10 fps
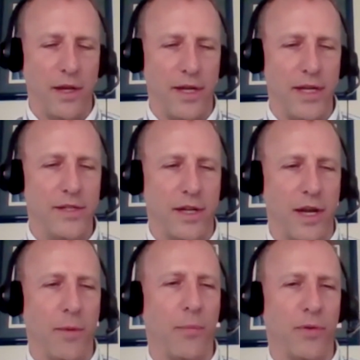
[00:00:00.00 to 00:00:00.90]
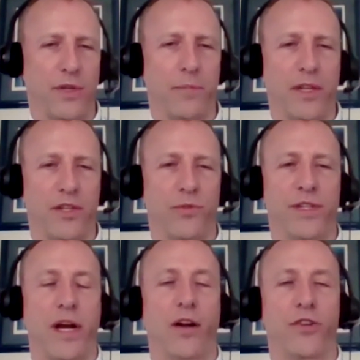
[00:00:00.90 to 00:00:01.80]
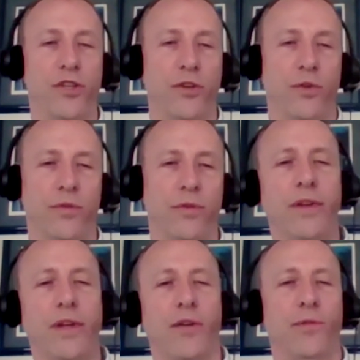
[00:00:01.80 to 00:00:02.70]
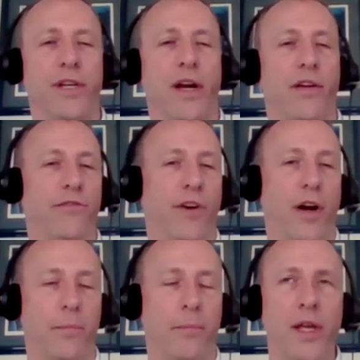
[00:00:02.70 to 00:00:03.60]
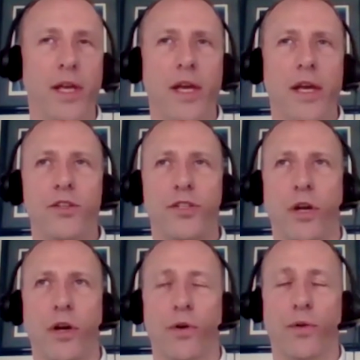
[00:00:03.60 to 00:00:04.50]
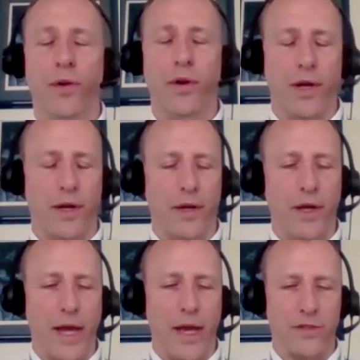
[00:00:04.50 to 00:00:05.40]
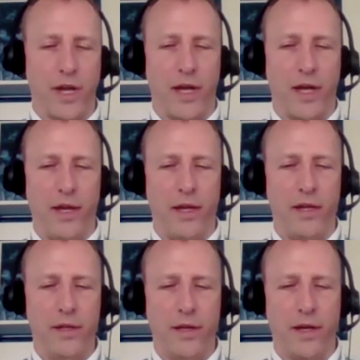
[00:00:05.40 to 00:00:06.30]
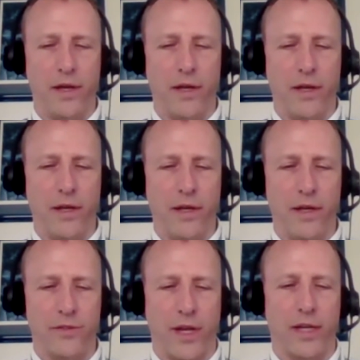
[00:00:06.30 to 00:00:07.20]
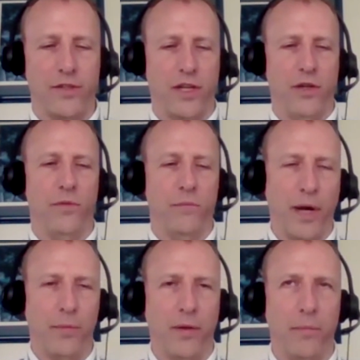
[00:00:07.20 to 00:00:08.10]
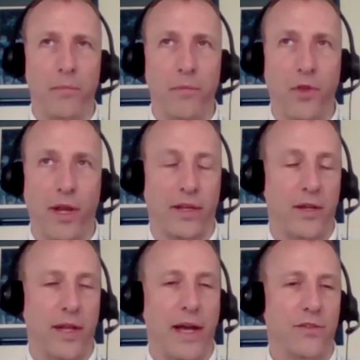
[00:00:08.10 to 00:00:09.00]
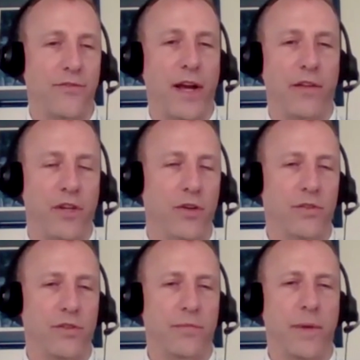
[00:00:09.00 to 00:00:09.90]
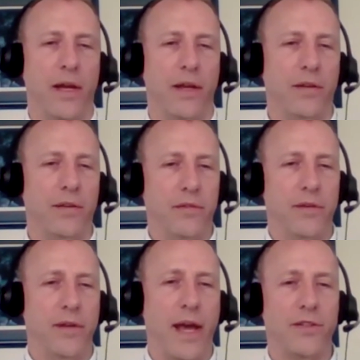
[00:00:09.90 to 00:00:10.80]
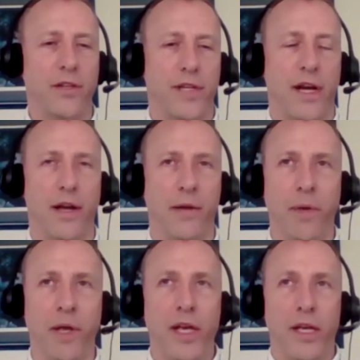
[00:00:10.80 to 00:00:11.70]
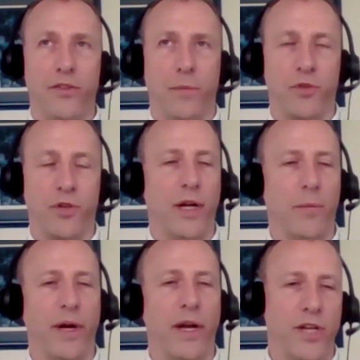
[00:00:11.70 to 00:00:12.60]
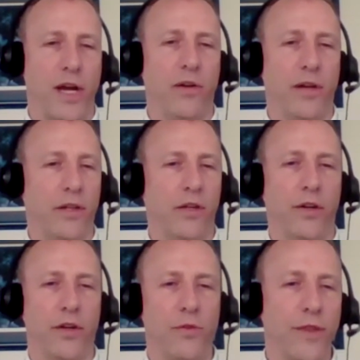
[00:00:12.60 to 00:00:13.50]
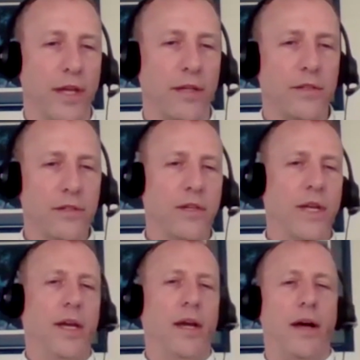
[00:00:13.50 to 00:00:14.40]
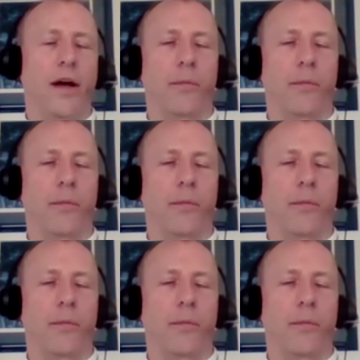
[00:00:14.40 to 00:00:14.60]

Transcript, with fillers: I need to come up with something to retire to, not mm-hmm. retire from. So uh, as I uh, as I execute probably like the last five years of my NASA time, is I'm trying to branch out and learn new things, mm-hmm.